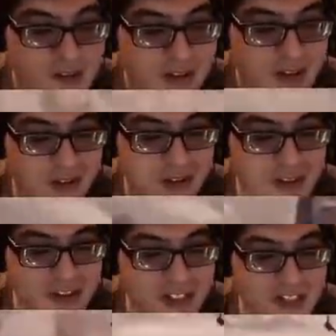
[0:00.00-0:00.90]
Oh,
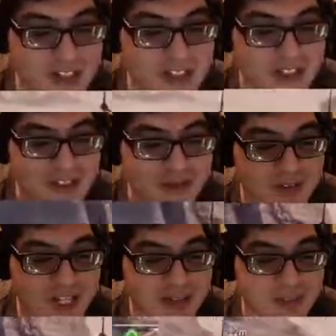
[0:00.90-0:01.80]
it's not excessive
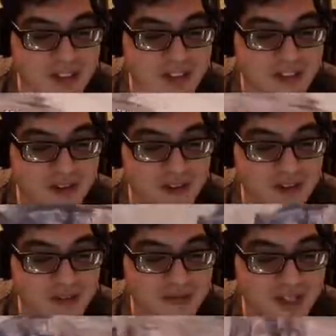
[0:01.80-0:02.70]
damage.
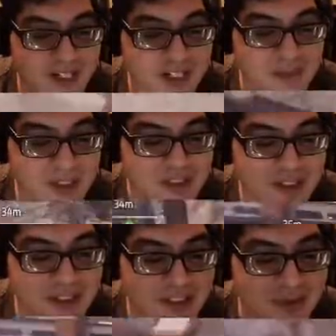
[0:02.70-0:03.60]
You're fine,
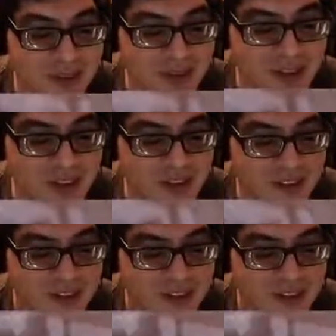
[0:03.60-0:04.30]
BT. Don't be a pussy.